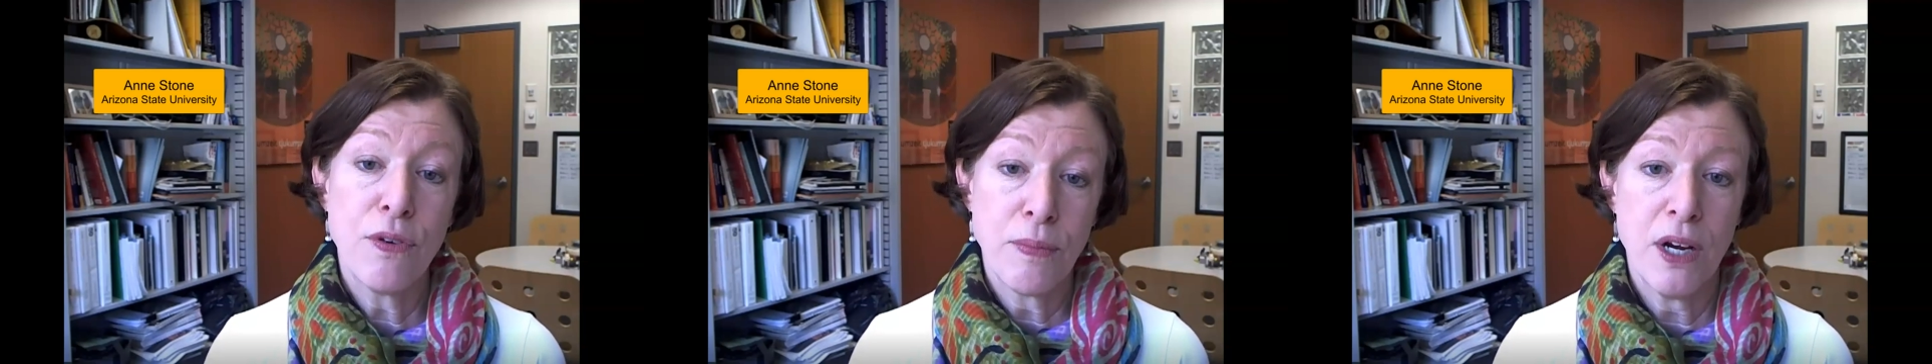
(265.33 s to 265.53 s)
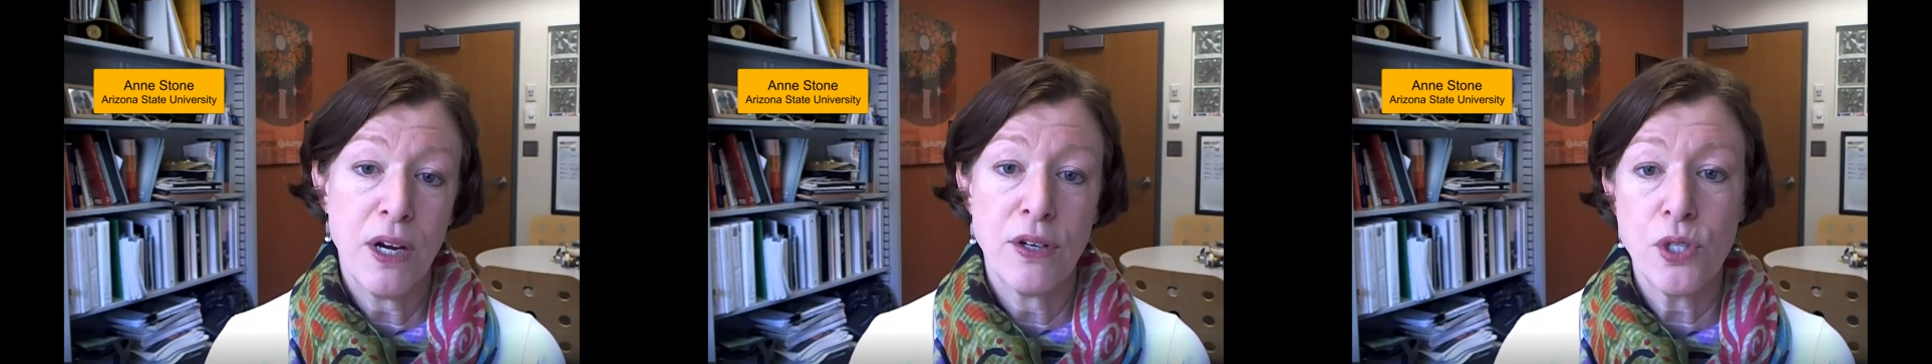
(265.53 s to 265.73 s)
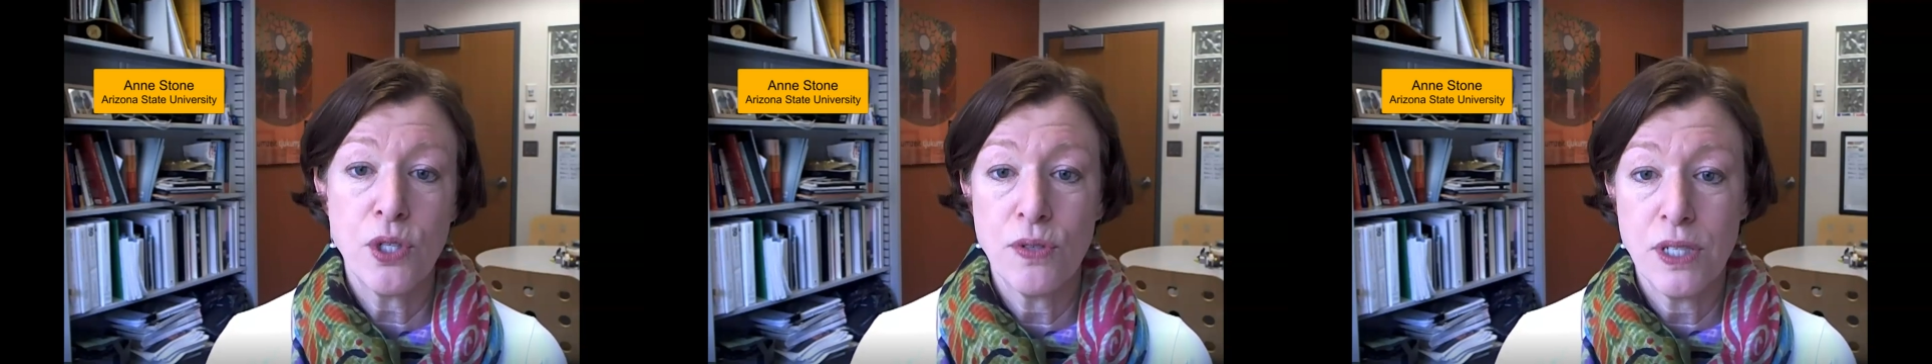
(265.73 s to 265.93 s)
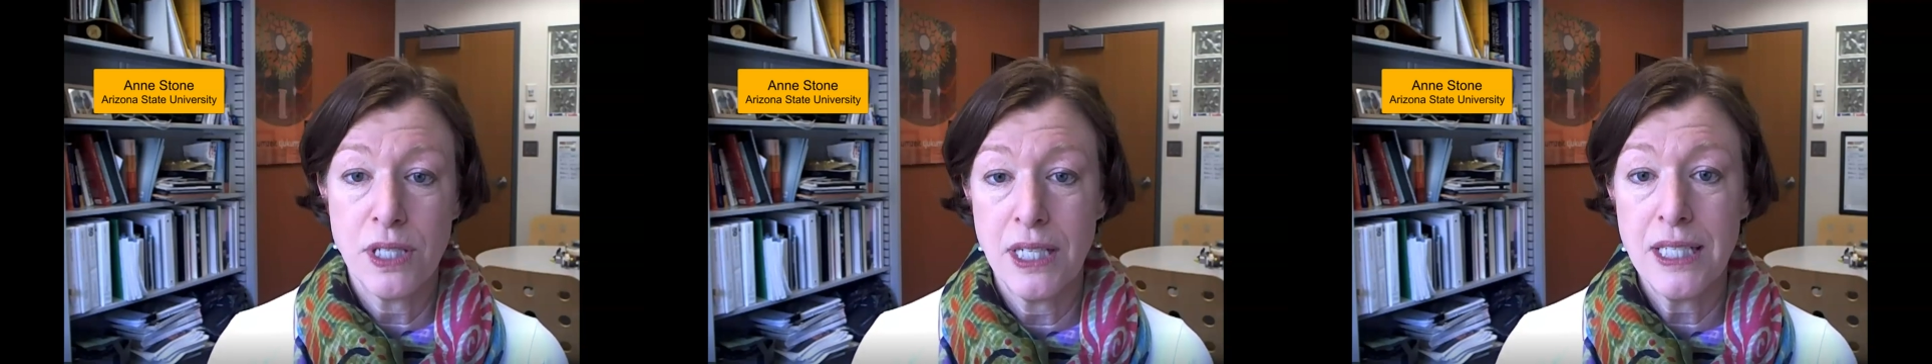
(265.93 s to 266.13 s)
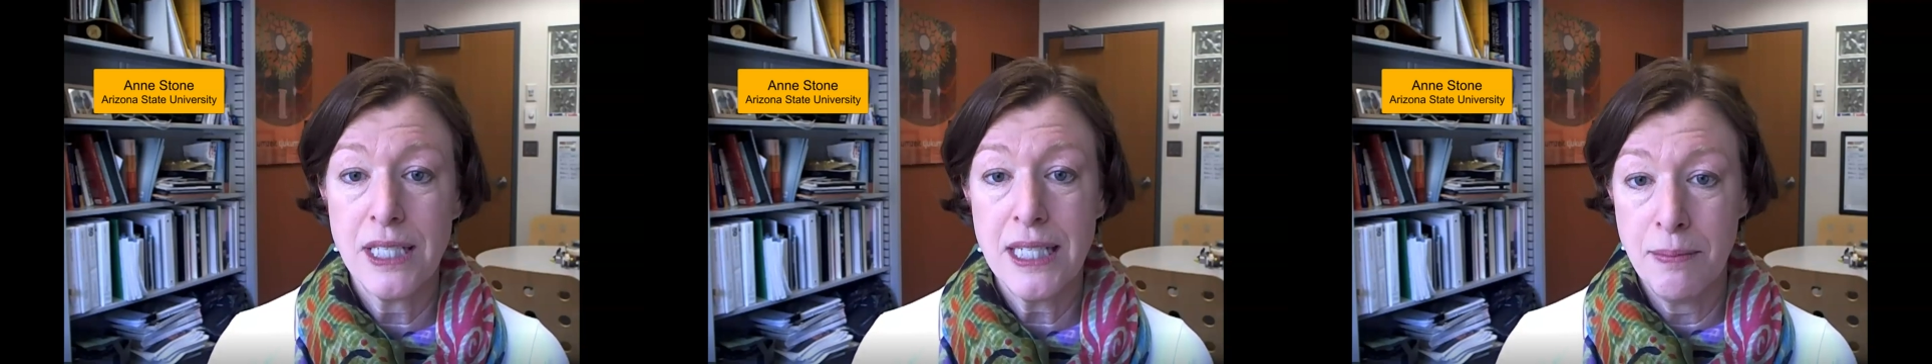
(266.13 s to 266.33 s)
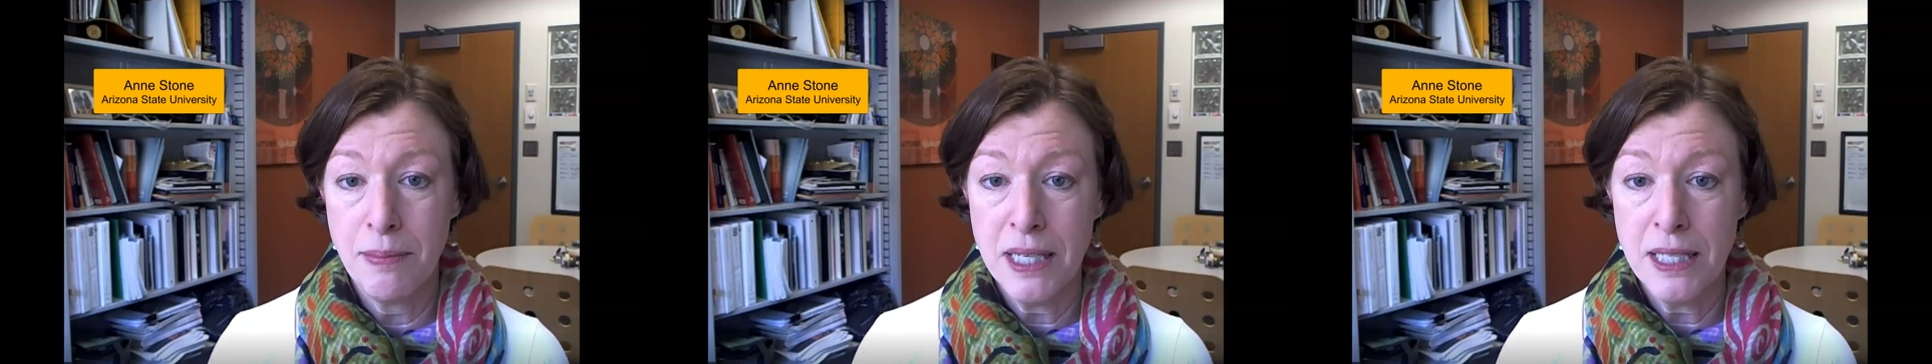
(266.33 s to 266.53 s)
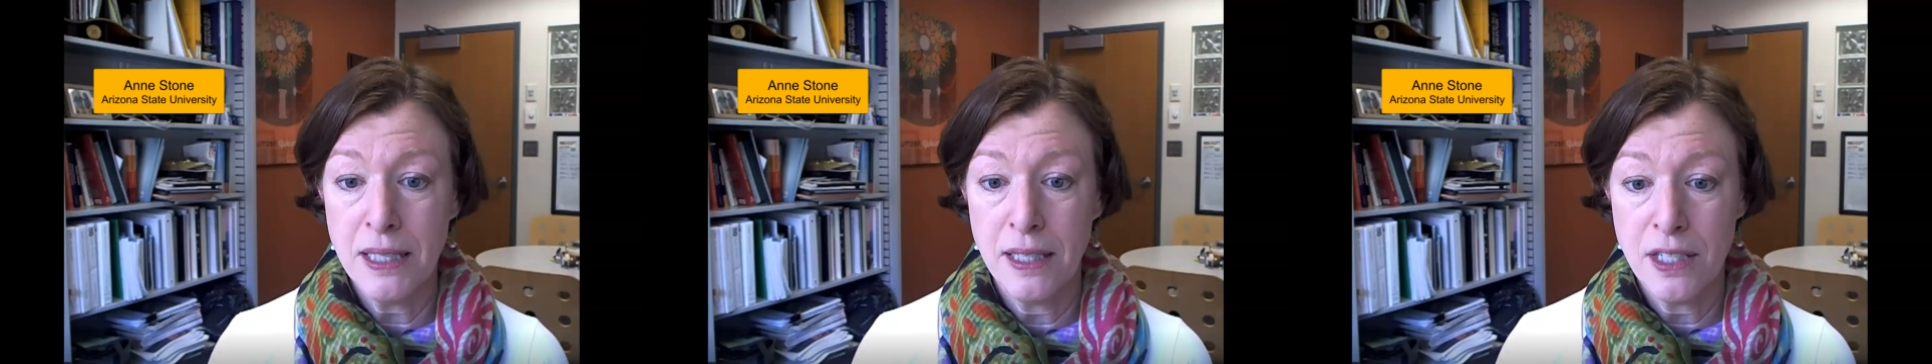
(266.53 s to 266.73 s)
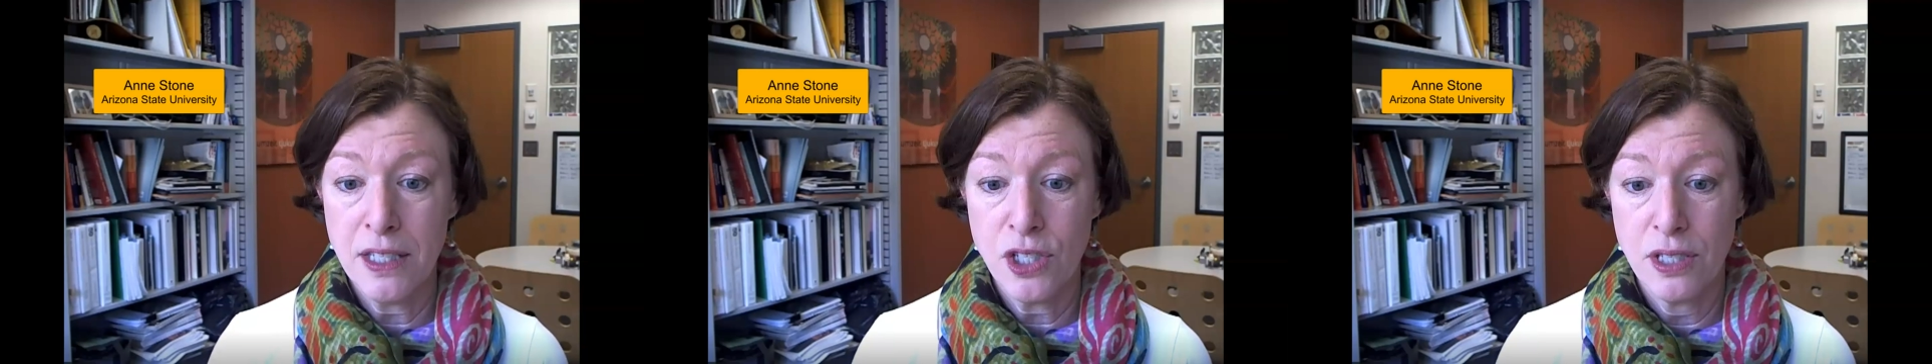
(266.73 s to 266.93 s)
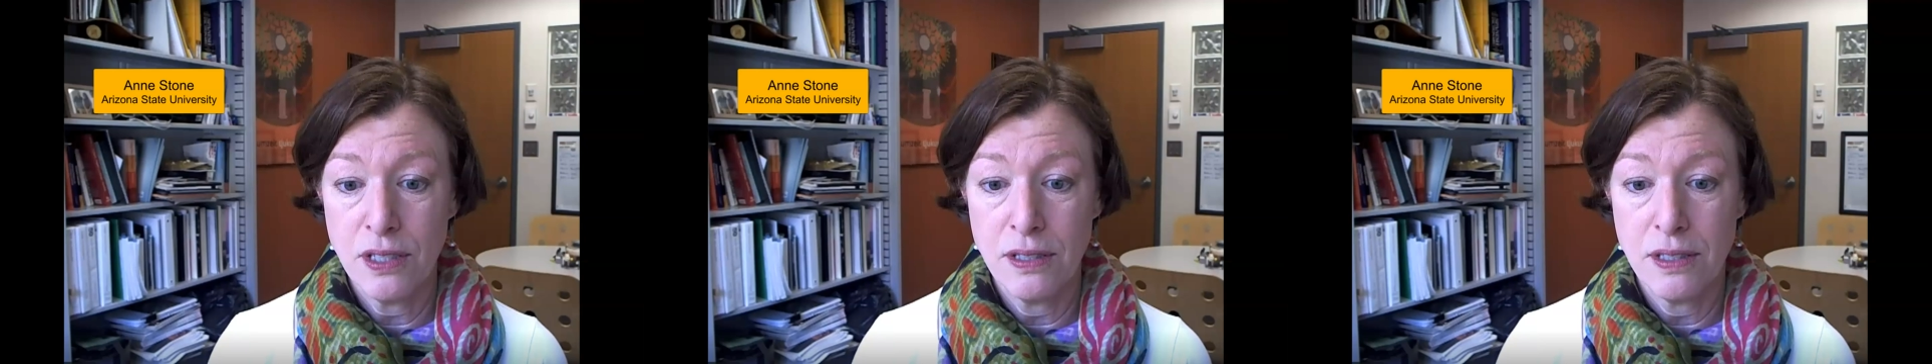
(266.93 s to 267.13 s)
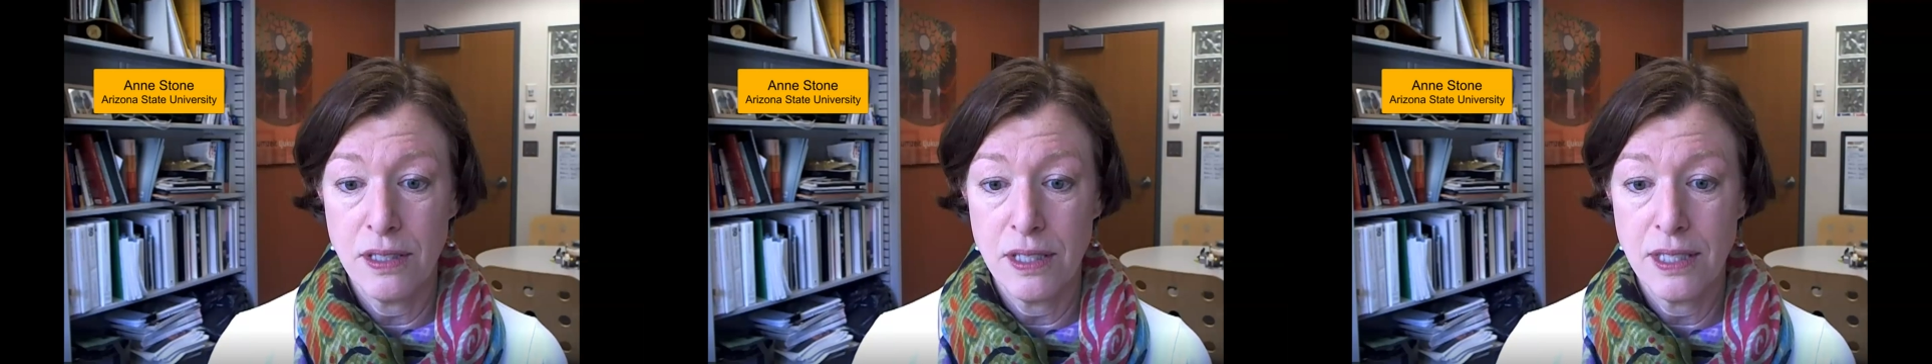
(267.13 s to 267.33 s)
from characteristic TB
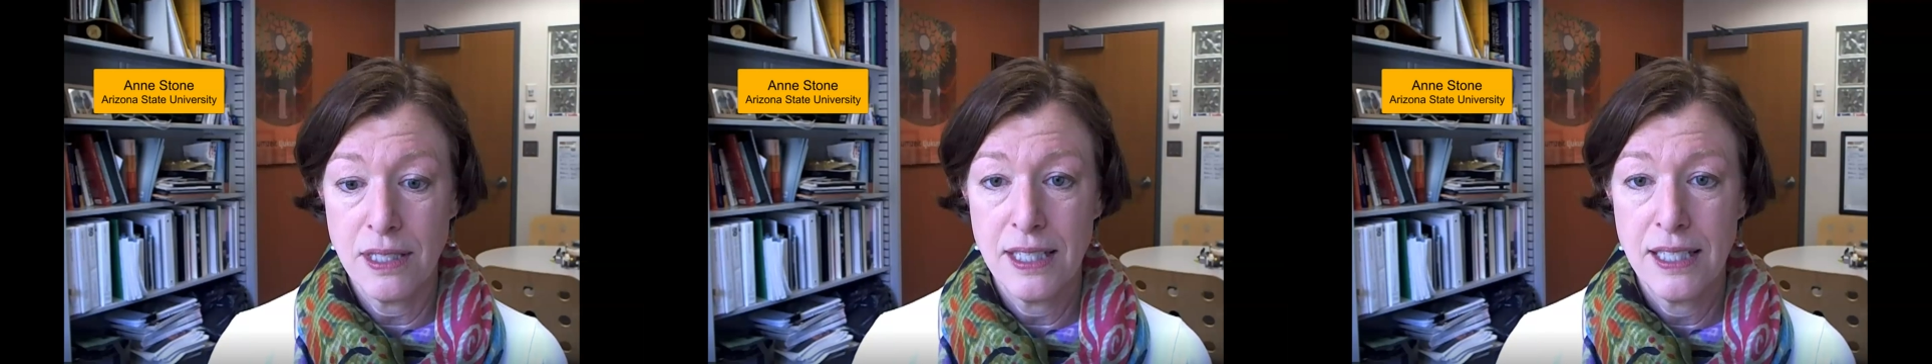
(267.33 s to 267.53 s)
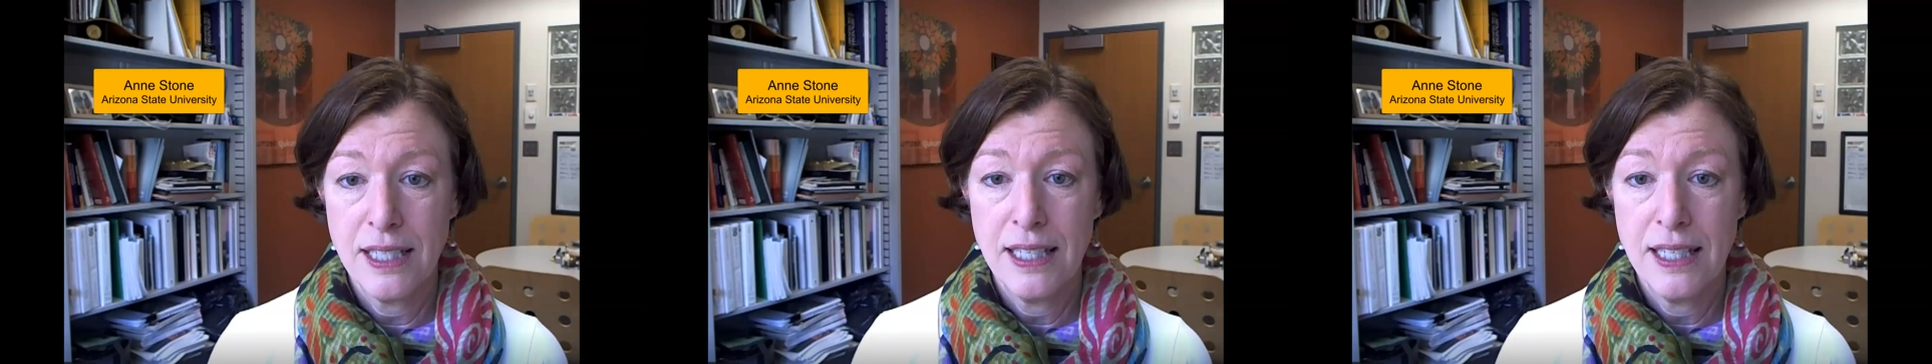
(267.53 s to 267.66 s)
lesions.